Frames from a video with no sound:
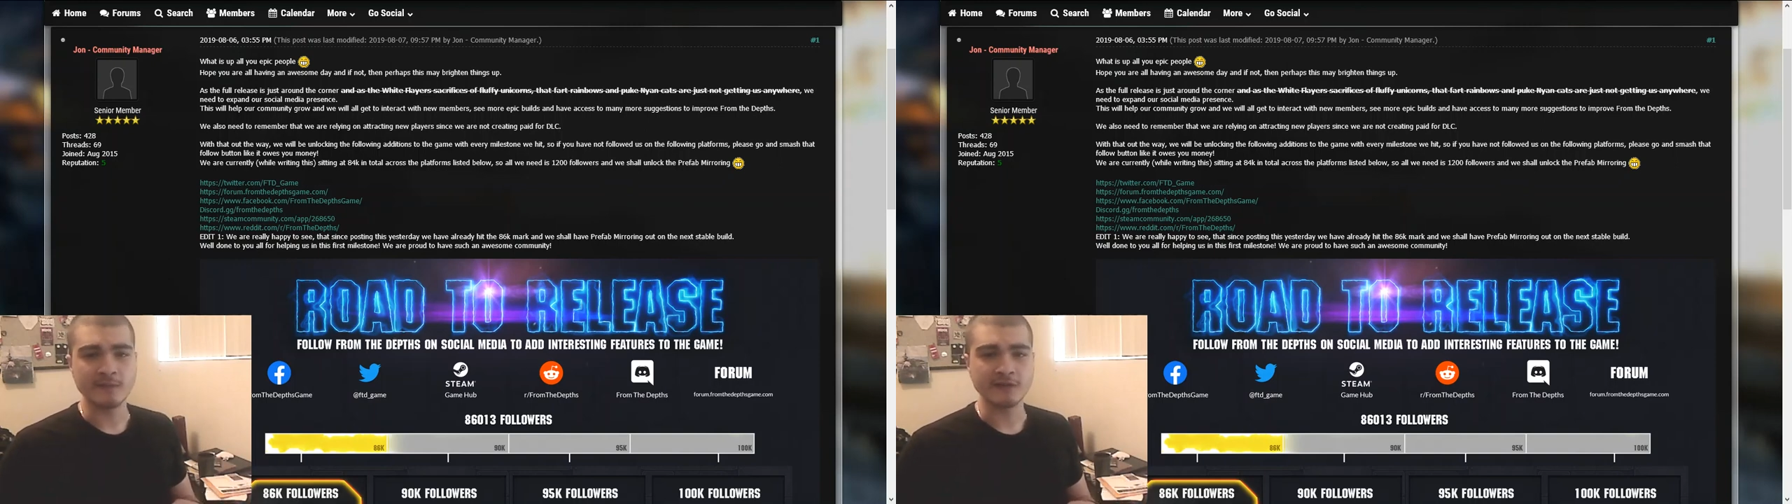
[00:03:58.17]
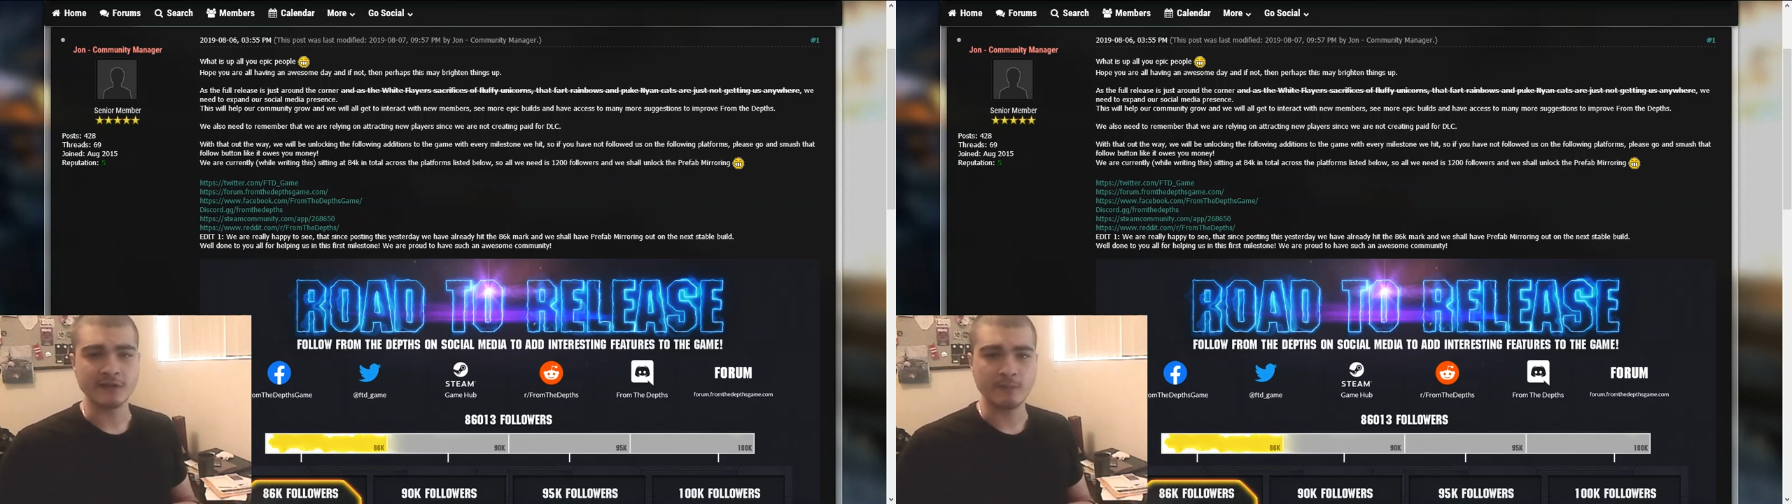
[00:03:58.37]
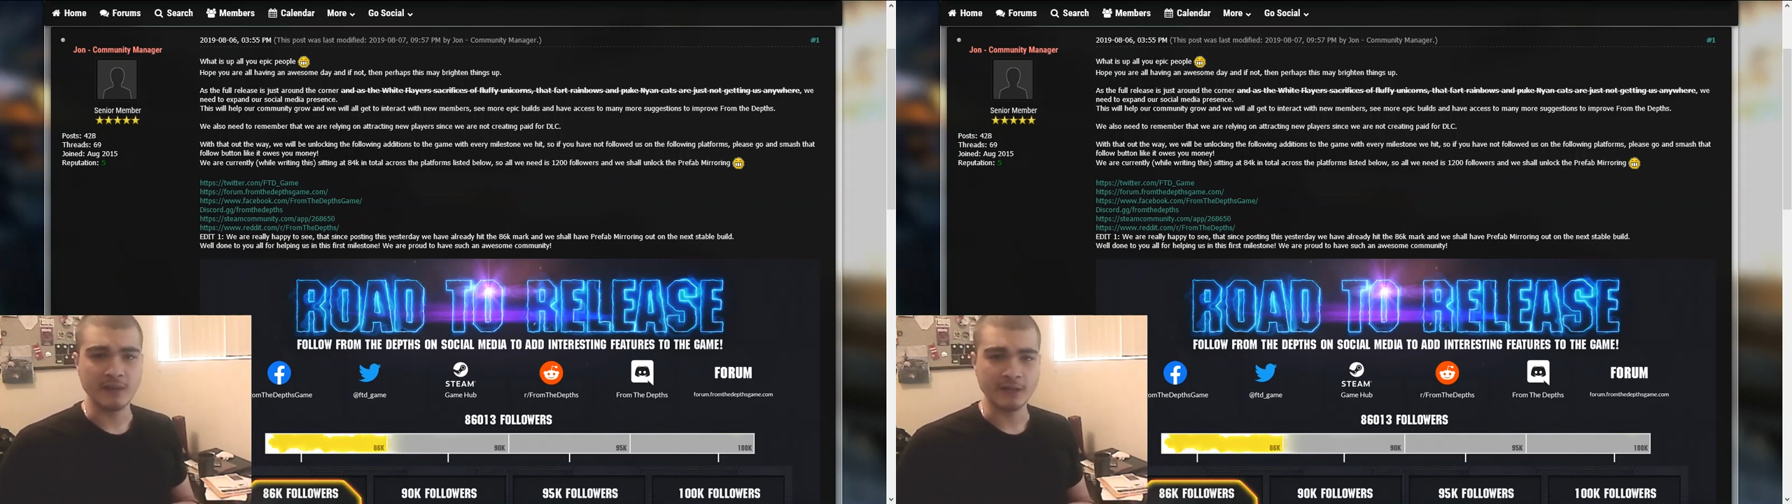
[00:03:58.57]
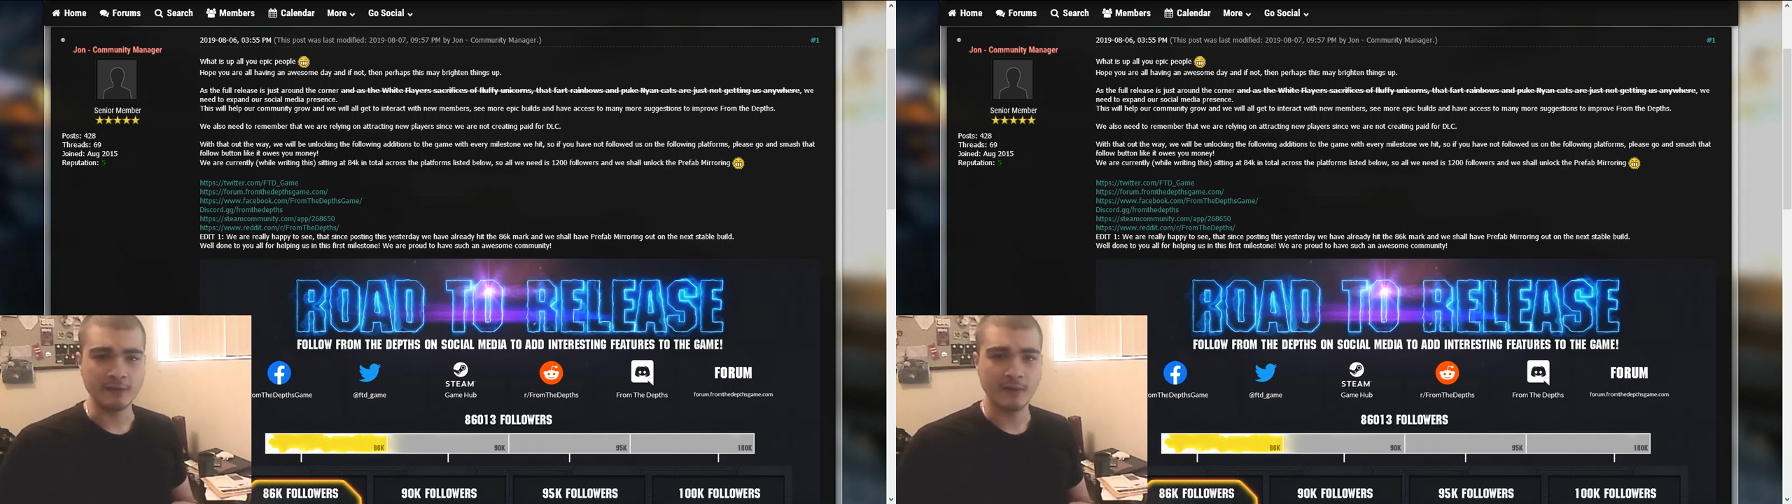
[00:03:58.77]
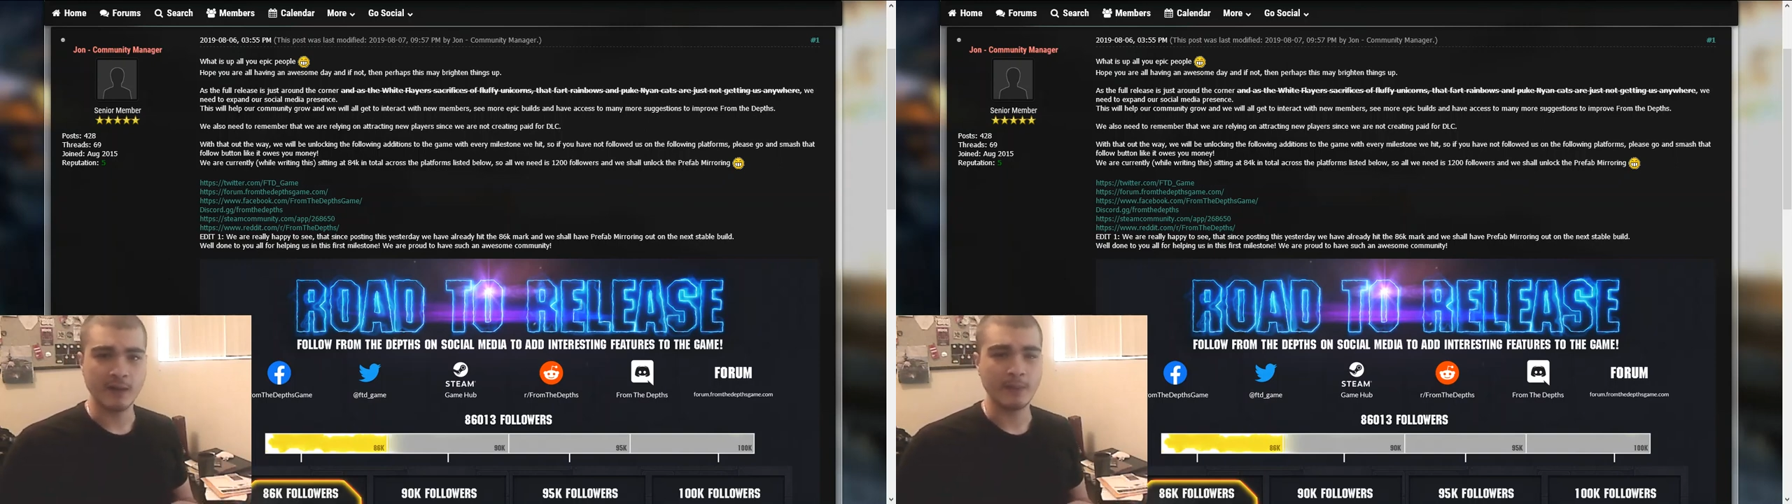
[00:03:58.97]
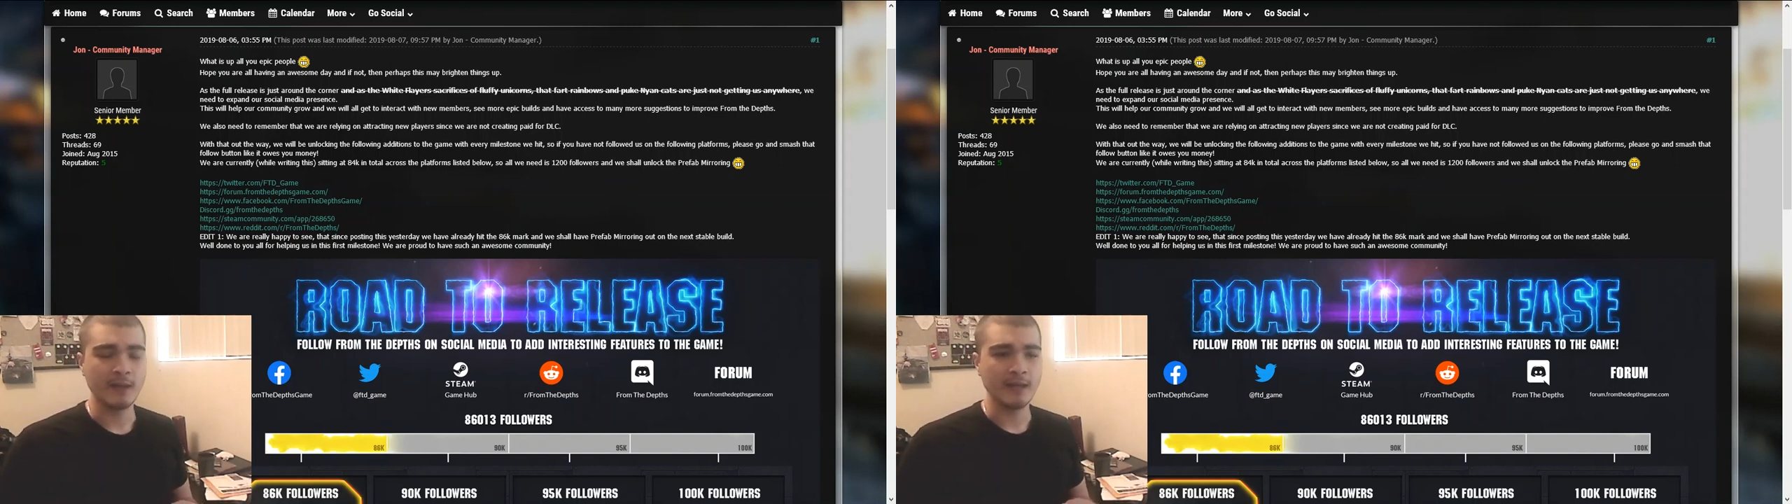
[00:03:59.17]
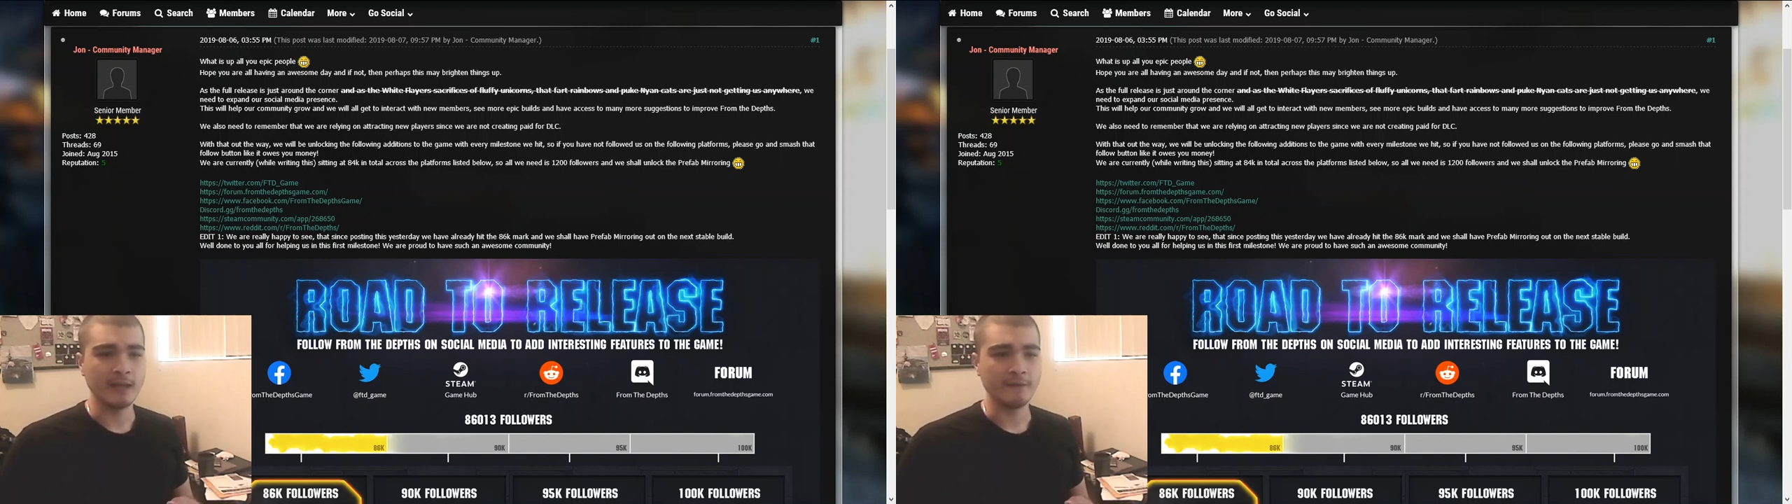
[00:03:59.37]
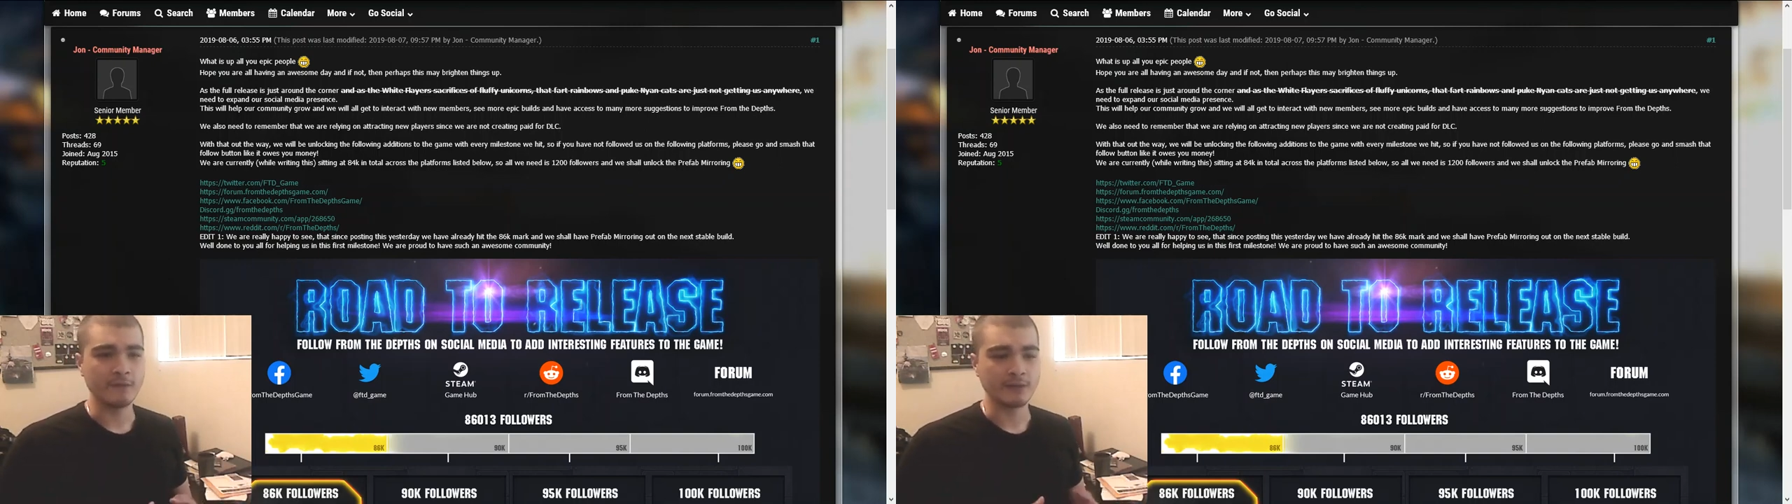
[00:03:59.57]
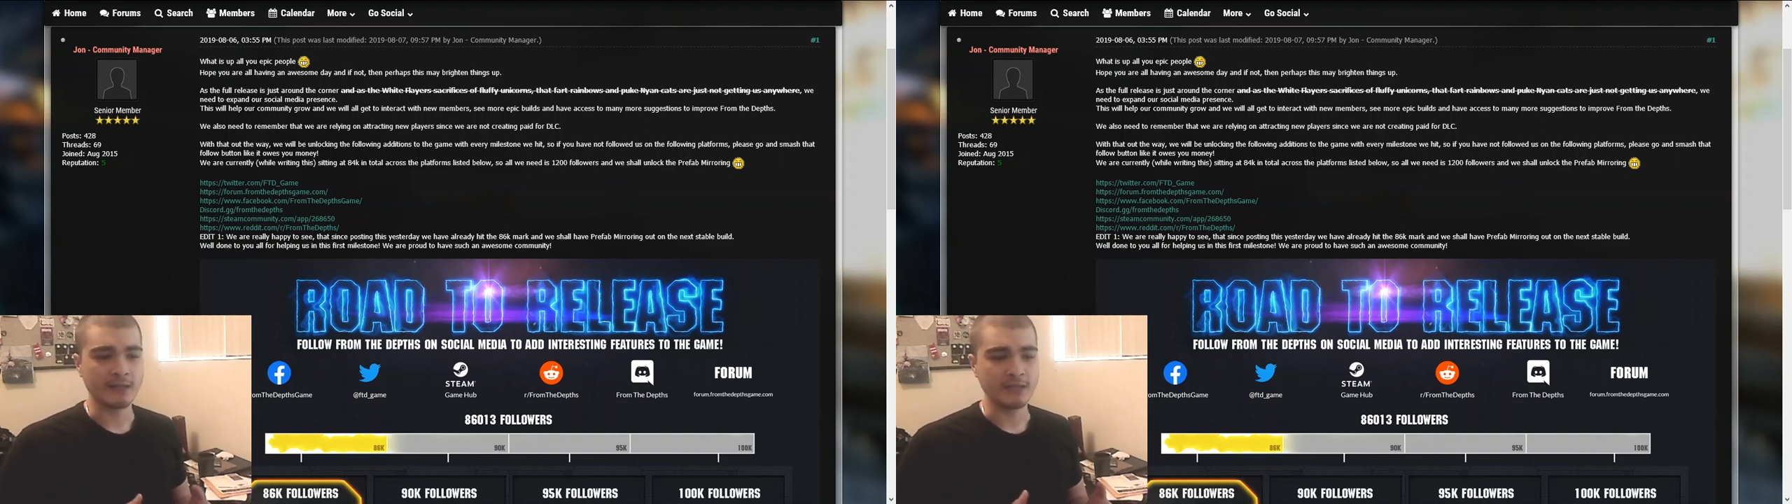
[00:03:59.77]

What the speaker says: is going to pick you up if you're not